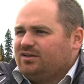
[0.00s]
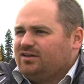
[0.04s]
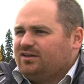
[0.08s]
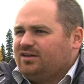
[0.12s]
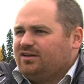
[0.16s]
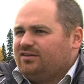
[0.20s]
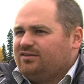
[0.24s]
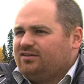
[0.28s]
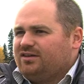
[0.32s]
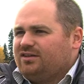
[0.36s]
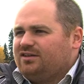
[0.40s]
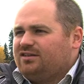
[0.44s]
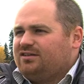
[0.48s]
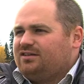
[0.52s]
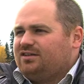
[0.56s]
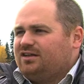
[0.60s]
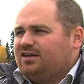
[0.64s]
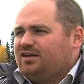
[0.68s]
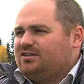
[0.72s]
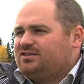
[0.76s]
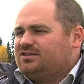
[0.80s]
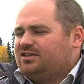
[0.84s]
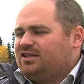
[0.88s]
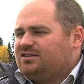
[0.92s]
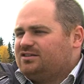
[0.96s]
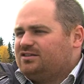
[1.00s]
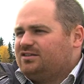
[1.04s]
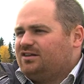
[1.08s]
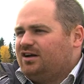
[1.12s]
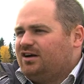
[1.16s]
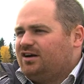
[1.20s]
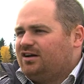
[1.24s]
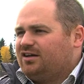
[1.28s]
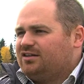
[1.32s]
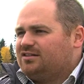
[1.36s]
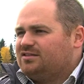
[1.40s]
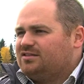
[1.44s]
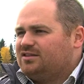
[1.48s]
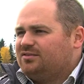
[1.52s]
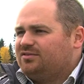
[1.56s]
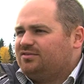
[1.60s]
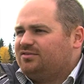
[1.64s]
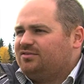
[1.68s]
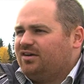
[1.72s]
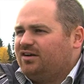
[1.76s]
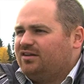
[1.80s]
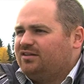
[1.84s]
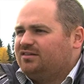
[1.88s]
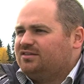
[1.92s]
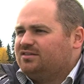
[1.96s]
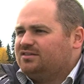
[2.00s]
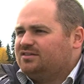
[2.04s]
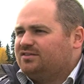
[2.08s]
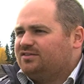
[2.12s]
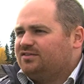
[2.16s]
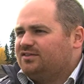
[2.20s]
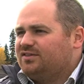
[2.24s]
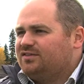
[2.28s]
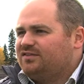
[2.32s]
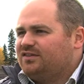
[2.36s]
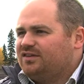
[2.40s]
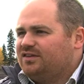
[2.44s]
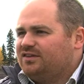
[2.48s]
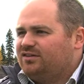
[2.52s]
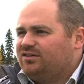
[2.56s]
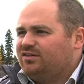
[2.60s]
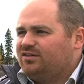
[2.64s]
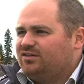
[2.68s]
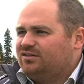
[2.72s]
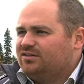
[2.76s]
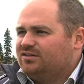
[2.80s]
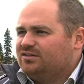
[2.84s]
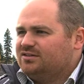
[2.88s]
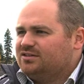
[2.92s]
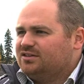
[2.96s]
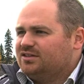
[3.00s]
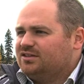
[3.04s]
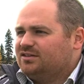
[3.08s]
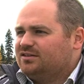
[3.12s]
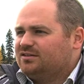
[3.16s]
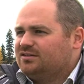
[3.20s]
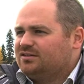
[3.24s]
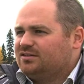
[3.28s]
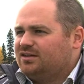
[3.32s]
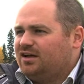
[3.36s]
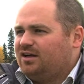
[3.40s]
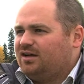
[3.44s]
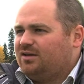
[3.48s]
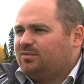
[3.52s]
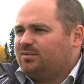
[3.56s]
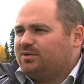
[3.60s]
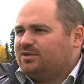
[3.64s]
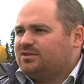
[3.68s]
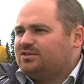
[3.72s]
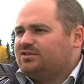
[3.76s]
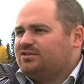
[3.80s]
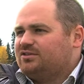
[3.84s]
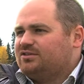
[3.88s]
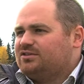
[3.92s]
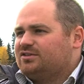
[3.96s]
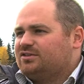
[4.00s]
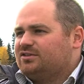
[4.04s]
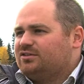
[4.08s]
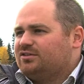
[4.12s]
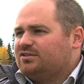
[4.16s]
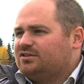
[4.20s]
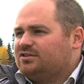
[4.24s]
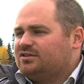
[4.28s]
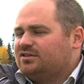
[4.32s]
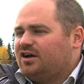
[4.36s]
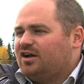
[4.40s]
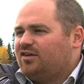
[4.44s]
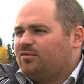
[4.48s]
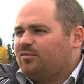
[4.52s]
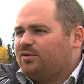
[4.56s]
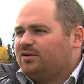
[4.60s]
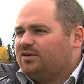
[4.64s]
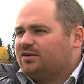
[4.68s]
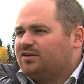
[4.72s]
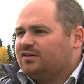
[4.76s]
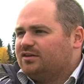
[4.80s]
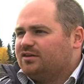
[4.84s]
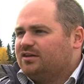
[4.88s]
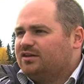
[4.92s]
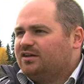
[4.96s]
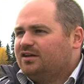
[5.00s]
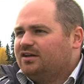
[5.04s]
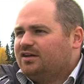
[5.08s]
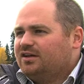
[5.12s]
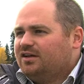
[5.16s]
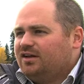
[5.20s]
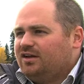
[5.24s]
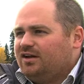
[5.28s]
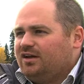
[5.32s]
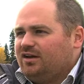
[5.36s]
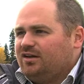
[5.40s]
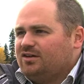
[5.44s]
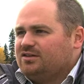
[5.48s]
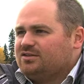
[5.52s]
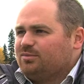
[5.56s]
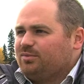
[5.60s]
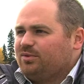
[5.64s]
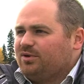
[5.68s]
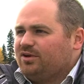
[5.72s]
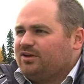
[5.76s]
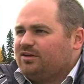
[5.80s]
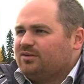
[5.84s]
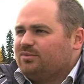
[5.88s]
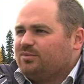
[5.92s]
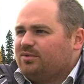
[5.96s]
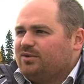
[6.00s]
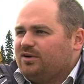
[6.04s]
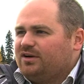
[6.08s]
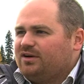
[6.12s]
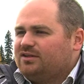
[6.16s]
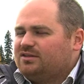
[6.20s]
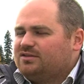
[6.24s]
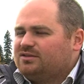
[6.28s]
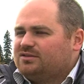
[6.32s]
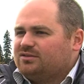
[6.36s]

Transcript: And they've got uh, Jansen Harkins up front as a 15-year-old, who's a uh, Prince George Cougars draft pick, and you know, he's a pretty good player.